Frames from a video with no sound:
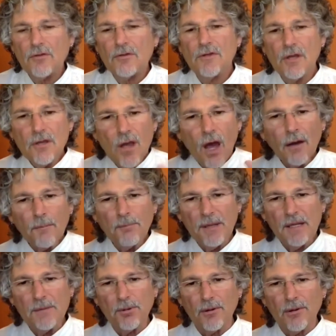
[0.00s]
The young
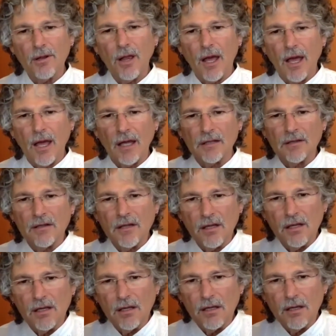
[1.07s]
people and
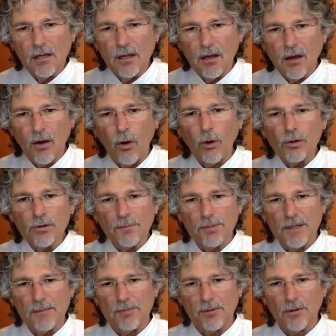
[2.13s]
the older
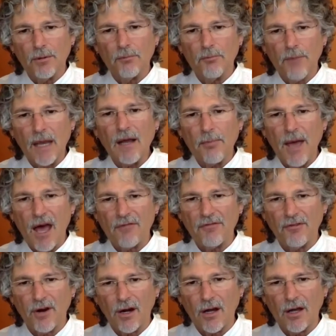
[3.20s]
people make up half
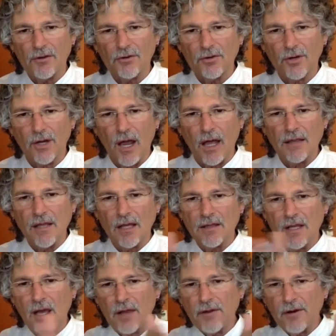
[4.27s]
of our country, and then
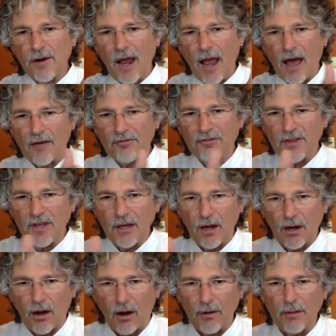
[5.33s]
the other half
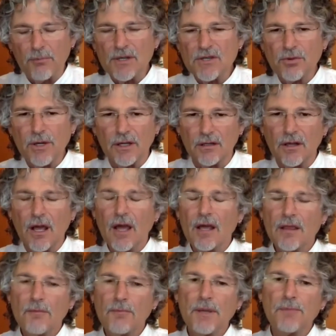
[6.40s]
are in between,
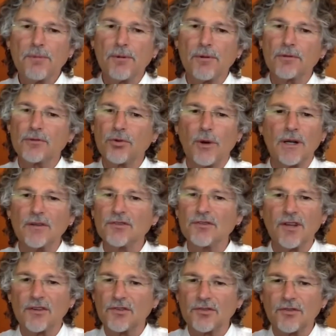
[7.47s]
the people
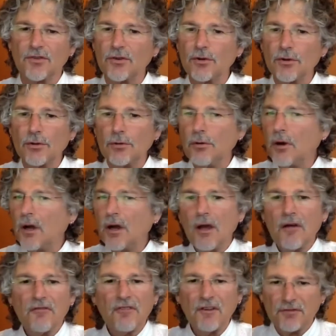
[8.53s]
26 to
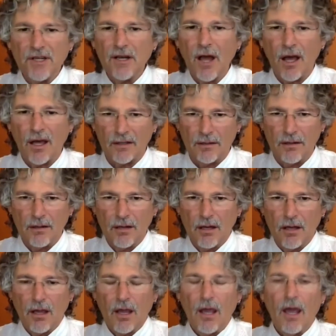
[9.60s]
59.
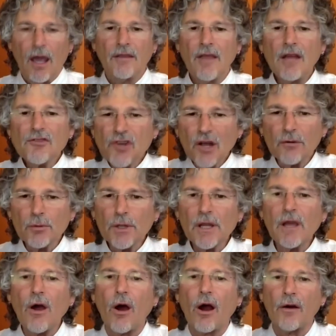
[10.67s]
And they
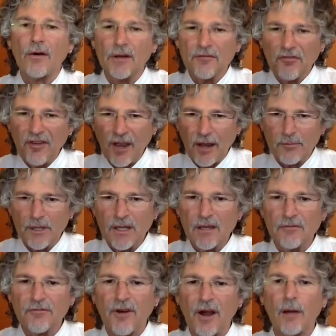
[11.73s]
generally are in
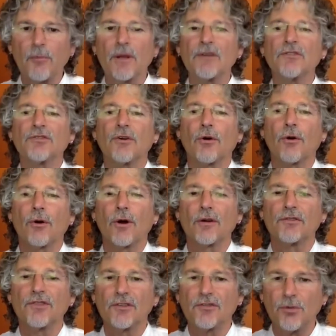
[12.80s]
family environments
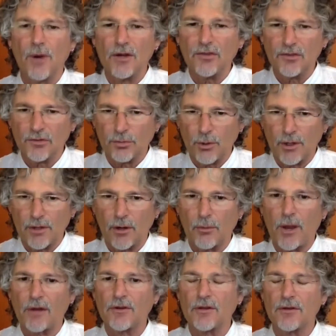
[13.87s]
or situations where they're
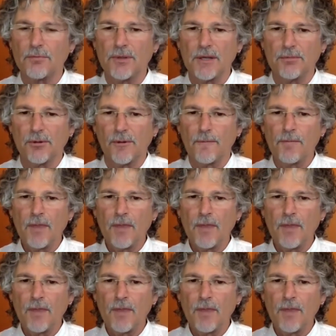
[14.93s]
around other people.